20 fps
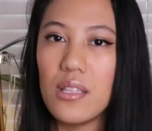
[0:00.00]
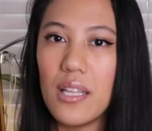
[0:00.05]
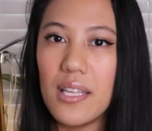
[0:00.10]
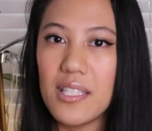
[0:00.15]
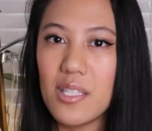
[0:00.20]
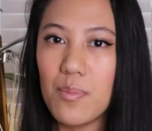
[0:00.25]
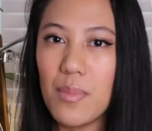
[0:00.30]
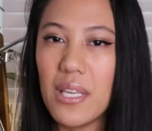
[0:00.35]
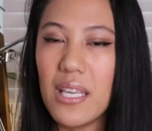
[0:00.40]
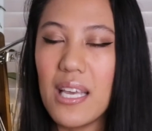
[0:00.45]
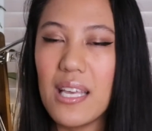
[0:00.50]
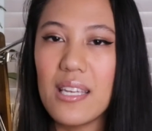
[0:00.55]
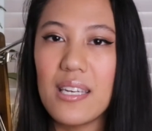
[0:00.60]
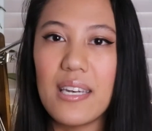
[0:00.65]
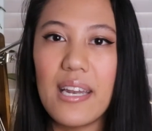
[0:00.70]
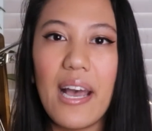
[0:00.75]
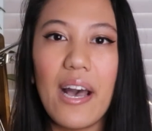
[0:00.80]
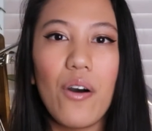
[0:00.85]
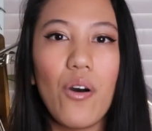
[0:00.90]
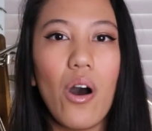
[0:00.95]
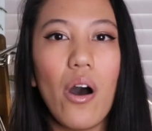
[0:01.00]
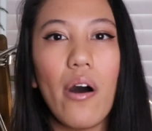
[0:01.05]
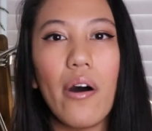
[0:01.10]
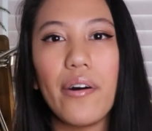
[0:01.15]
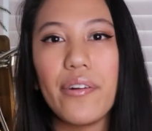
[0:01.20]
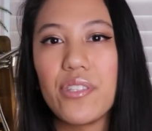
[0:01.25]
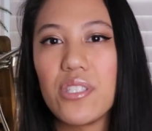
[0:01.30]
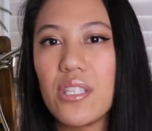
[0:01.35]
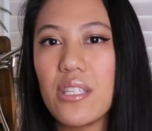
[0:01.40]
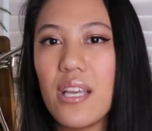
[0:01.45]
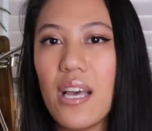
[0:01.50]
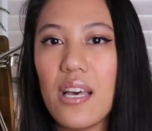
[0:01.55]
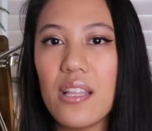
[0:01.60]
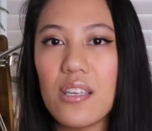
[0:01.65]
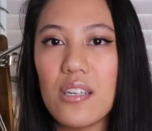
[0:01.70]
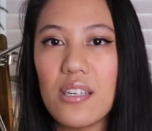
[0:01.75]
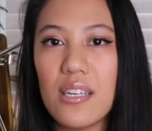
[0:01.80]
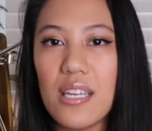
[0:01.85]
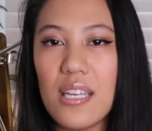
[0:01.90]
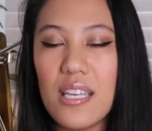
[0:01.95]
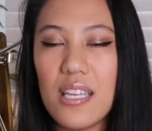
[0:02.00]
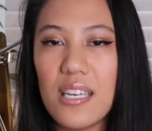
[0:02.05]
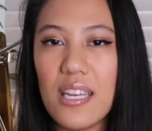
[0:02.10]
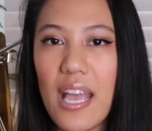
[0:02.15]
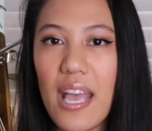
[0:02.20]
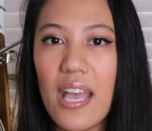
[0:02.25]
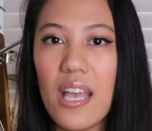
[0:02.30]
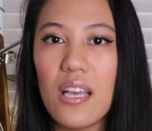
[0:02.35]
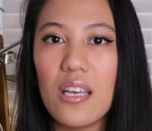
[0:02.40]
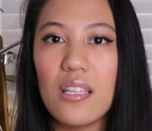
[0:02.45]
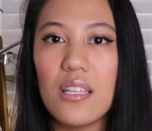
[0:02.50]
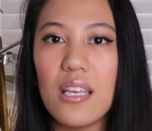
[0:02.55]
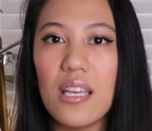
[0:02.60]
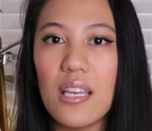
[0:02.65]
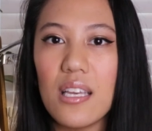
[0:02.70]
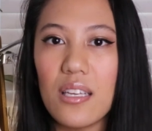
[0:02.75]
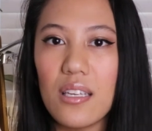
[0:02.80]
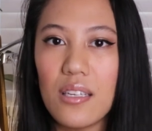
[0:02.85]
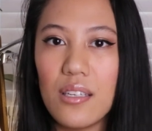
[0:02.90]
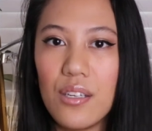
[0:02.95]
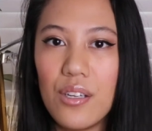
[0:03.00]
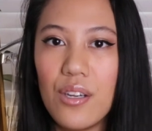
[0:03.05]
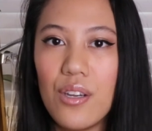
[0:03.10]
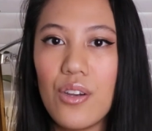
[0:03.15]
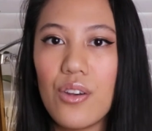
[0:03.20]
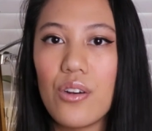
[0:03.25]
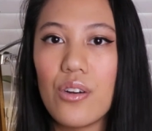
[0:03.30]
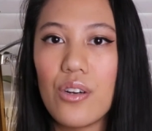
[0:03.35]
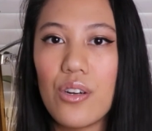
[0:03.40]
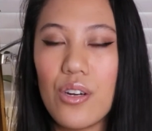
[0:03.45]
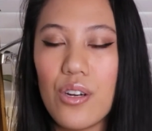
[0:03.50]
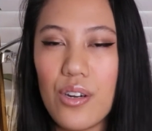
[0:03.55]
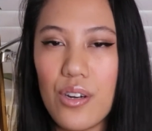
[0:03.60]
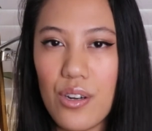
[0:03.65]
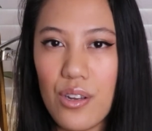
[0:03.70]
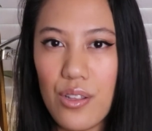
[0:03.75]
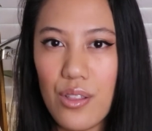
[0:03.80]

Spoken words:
Let's begin now all together, inhaling earth,